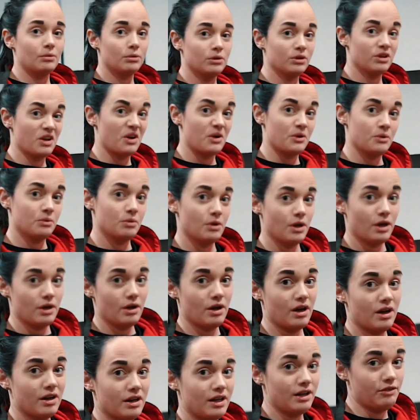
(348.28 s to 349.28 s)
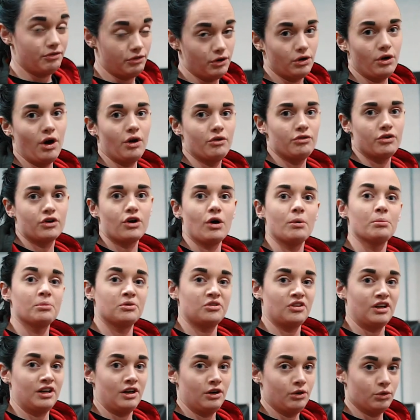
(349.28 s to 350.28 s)
will know if you're
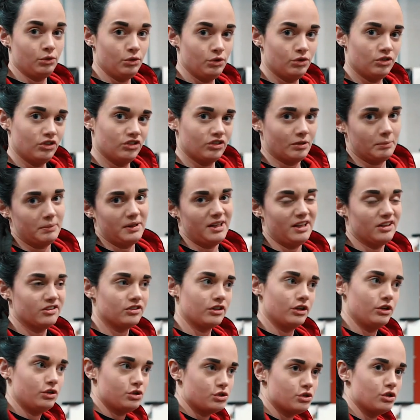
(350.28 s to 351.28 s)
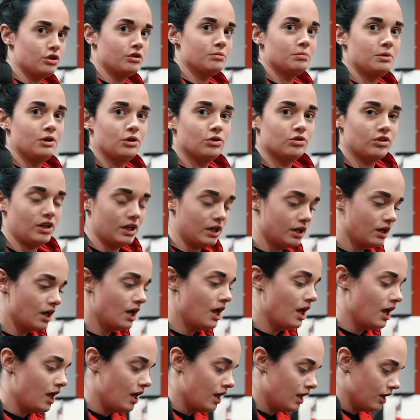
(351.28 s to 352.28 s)
overcompensating or using something else that you shouldn't be using.
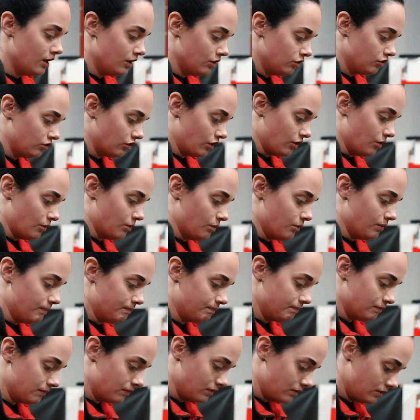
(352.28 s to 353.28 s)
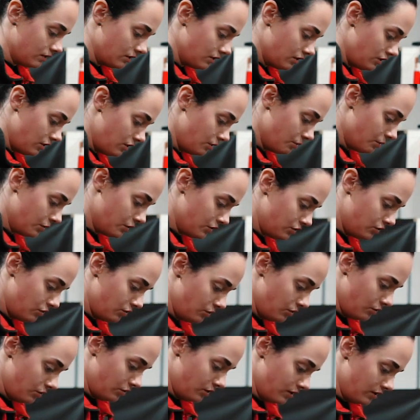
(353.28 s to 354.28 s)
So you want to
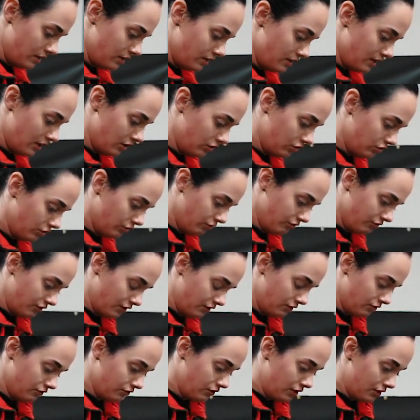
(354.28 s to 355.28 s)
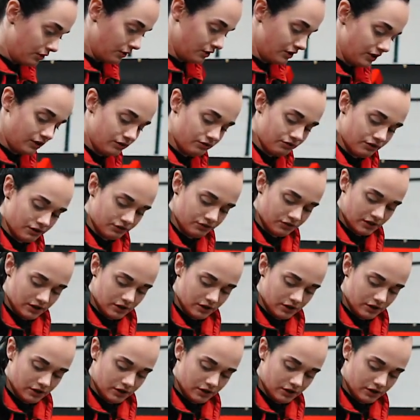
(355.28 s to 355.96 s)
do this, 30 to 50